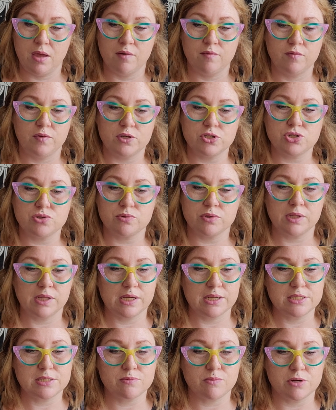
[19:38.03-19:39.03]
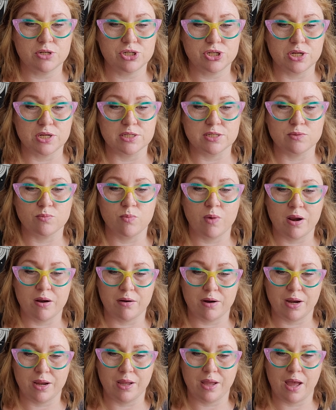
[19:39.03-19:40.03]
Visualize what she is
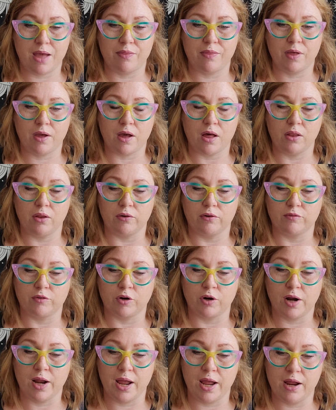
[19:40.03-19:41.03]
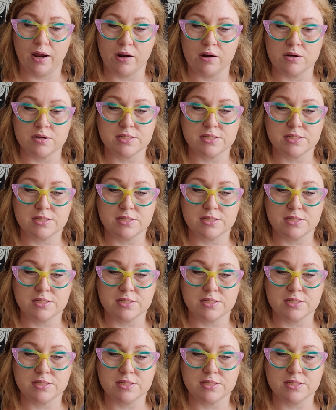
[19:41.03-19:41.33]
wearing and the color of her hair,